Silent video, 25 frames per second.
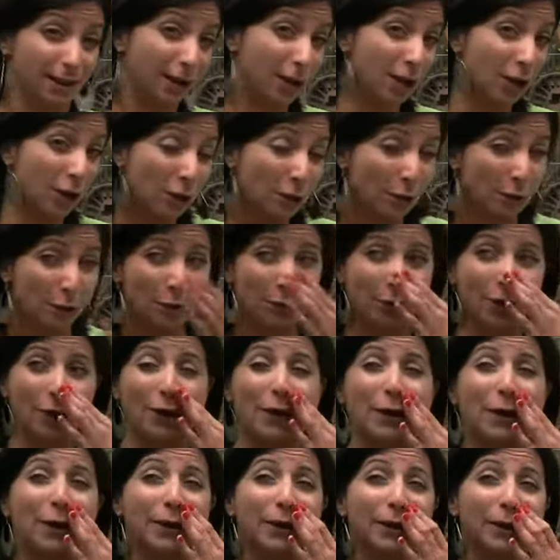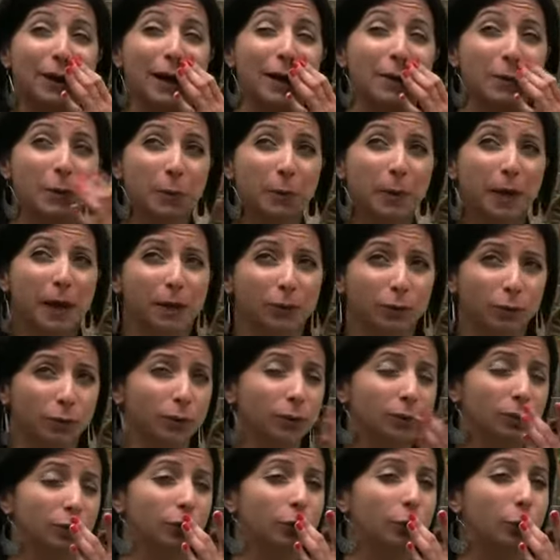hello, uh, how about
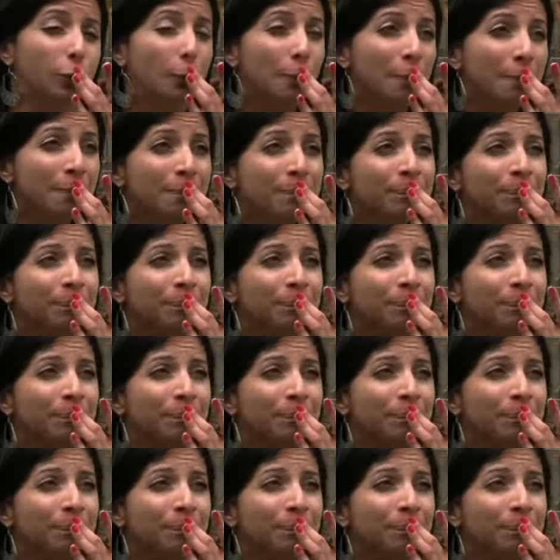we do